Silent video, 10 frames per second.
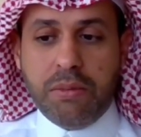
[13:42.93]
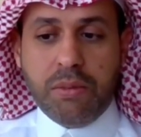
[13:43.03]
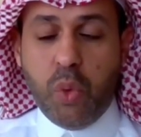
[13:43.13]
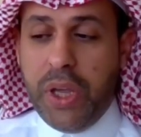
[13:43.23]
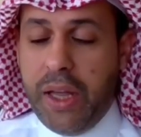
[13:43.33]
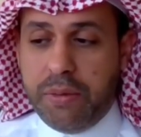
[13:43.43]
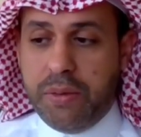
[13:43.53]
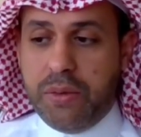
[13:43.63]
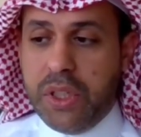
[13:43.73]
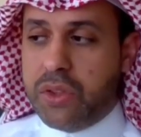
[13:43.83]
We have
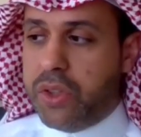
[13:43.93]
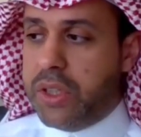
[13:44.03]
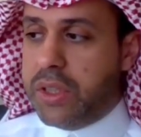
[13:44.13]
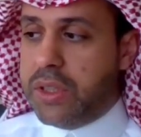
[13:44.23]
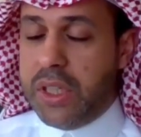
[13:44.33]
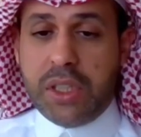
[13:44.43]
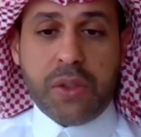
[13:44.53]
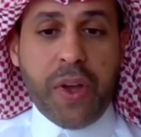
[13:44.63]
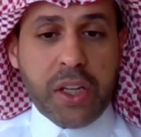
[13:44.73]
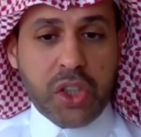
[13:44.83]
just recent
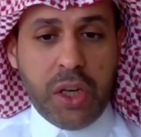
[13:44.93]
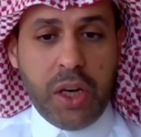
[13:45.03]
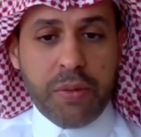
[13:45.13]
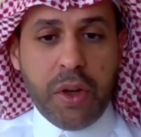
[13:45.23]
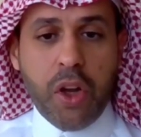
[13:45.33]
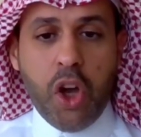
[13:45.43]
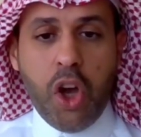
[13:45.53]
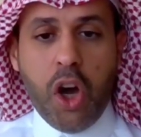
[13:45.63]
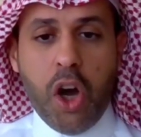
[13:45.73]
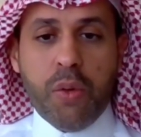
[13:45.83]
satisfaction level
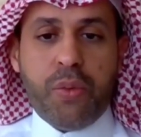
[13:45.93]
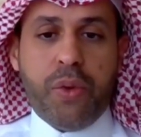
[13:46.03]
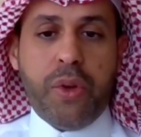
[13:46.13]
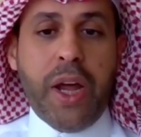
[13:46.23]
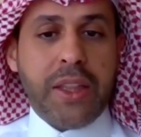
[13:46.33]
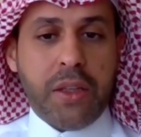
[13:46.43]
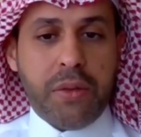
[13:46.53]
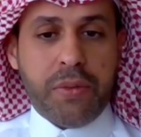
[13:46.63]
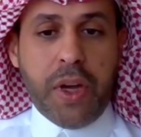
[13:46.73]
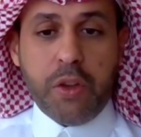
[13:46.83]
of
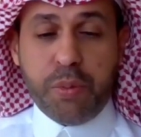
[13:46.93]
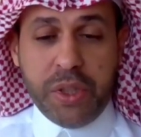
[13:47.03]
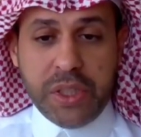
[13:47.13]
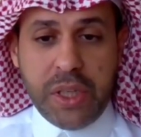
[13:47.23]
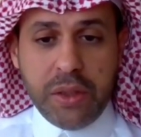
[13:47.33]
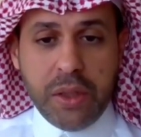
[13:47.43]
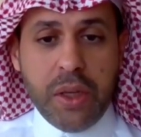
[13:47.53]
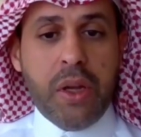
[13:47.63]
95%